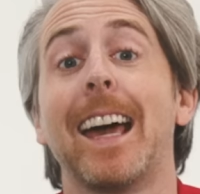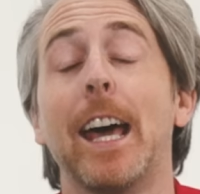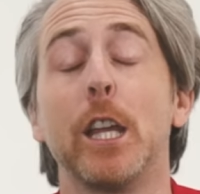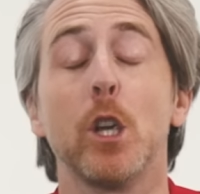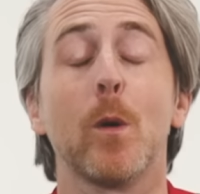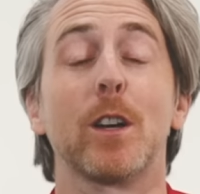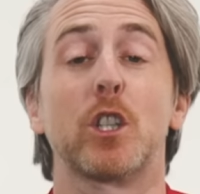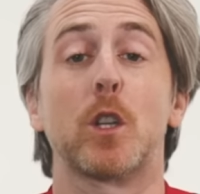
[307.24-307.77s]
At a
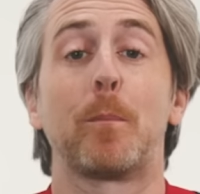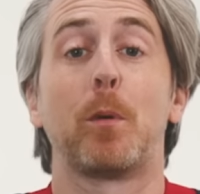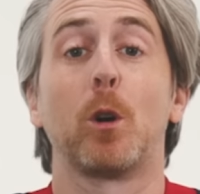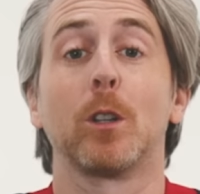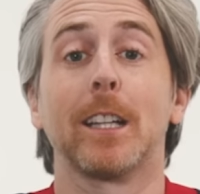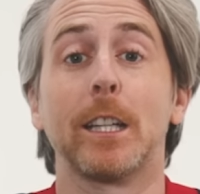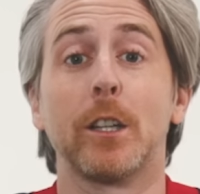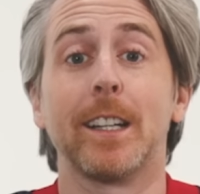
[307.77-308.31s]
US
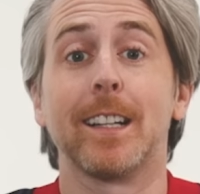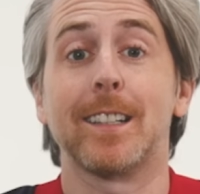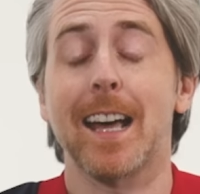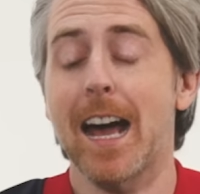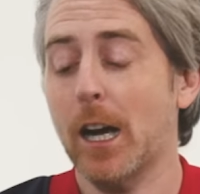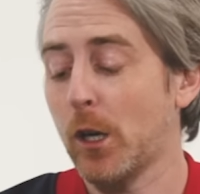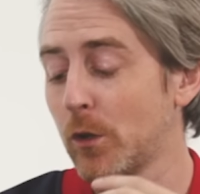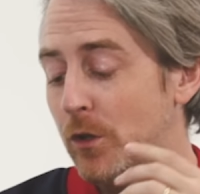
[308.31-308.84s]
Chipotle, you can get
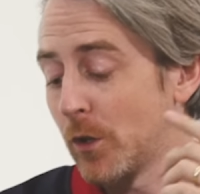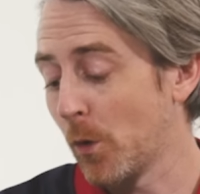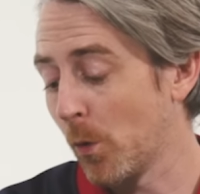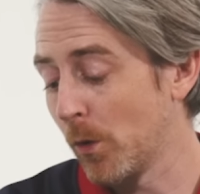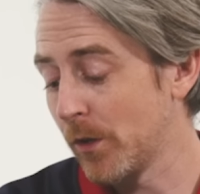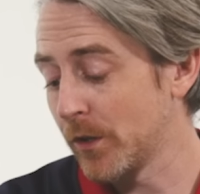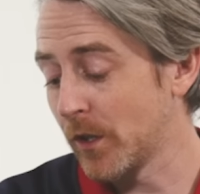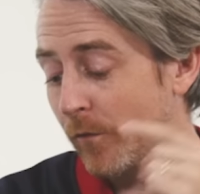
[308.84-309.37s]
tacos in
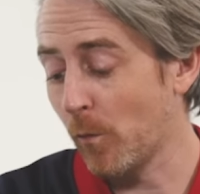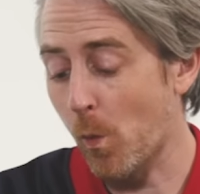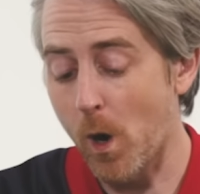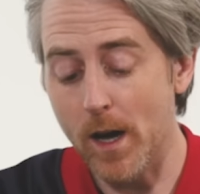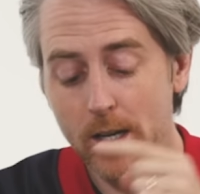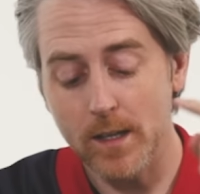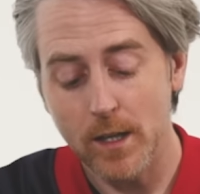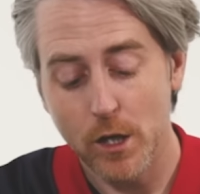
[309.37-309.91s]
orders of
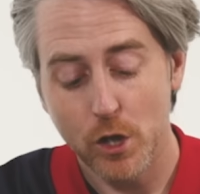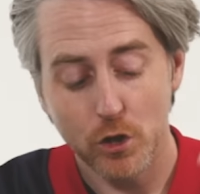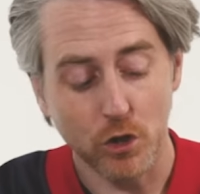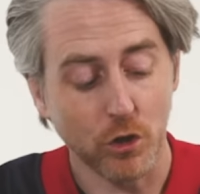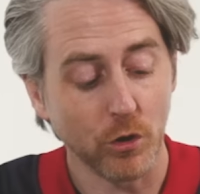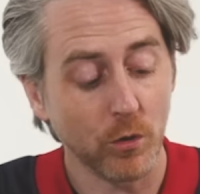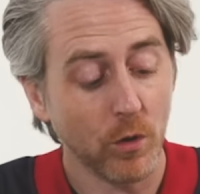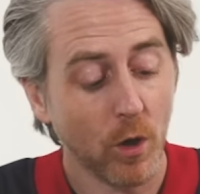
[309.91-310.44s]
one,
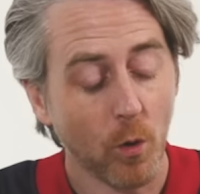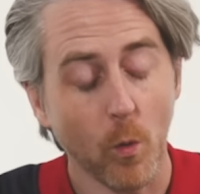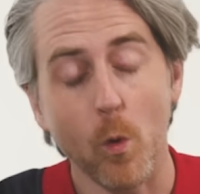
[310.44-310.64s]
two,